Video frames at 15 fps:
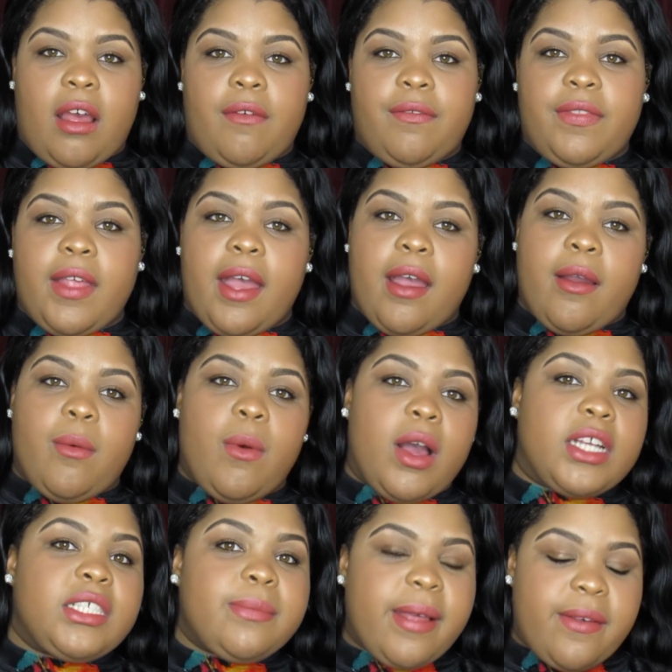After I
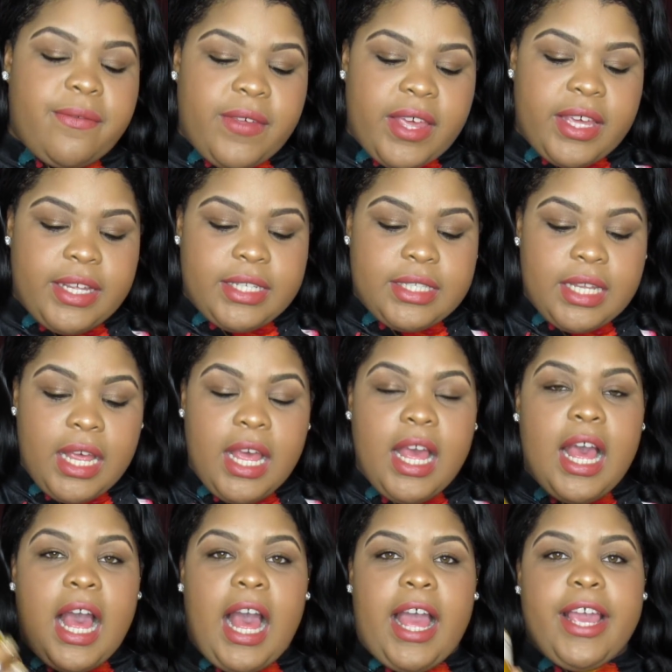wash my face,
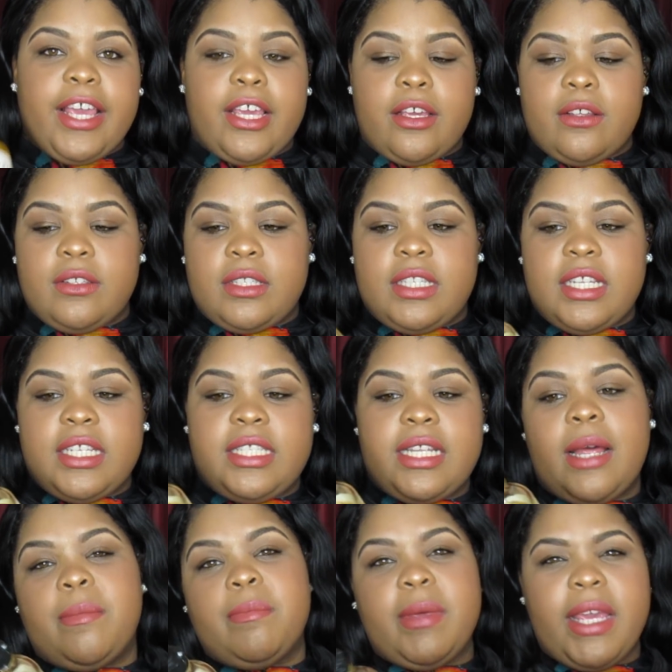I use this
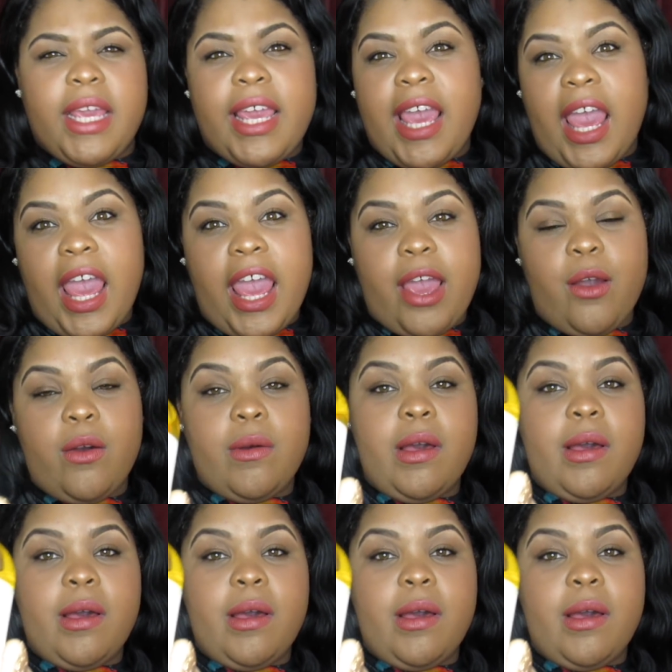Amaki or